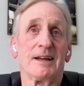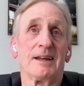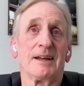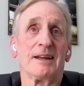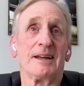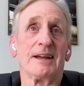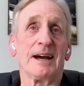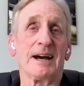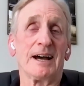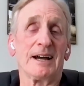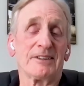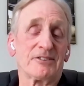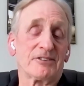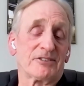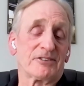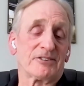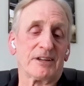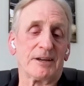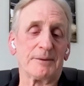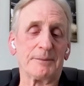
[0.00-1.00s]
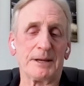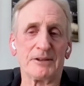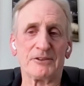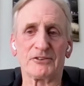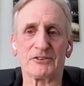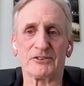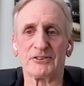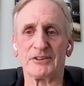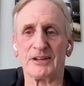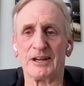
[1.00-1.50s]
Yeah,
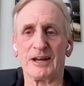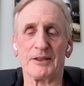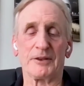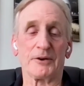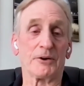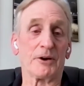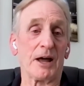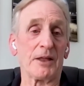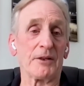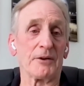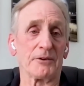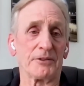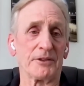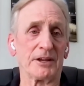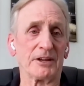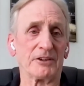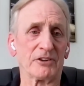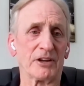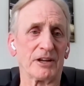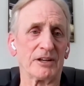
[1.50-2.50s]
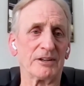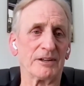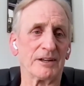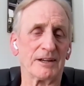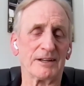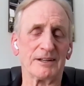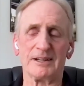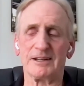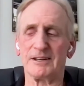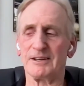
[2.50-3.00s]
yeah. There are other things I
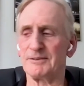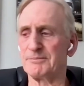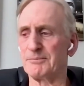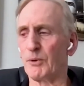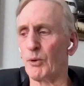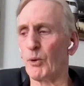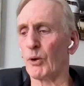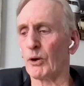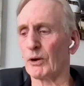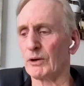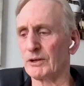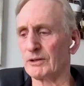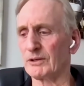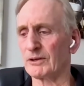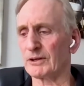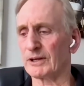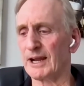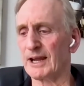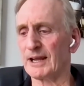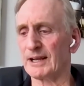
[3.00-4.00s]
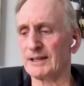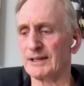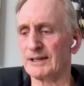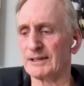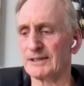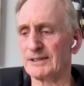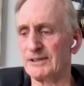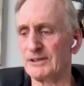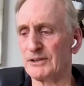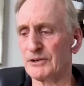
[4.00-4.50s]
needed more to look at,
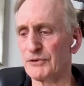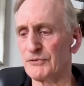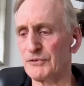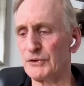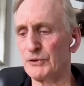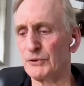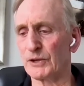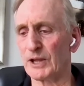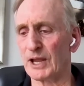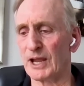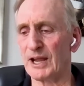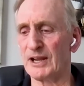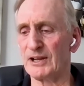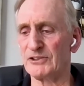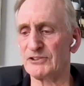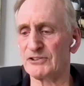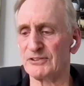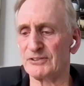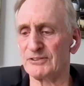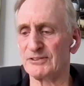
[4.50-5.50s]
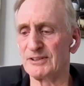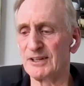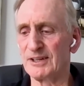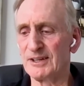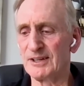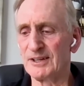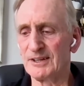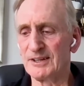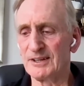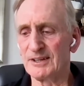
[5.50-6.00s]
like your fuel gauge and
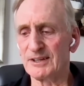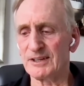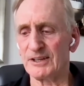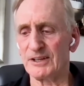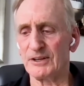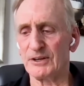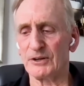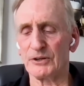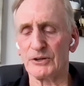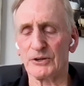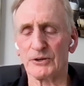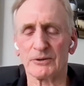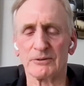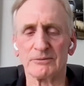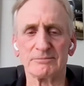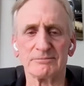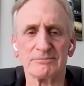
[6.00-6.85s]
your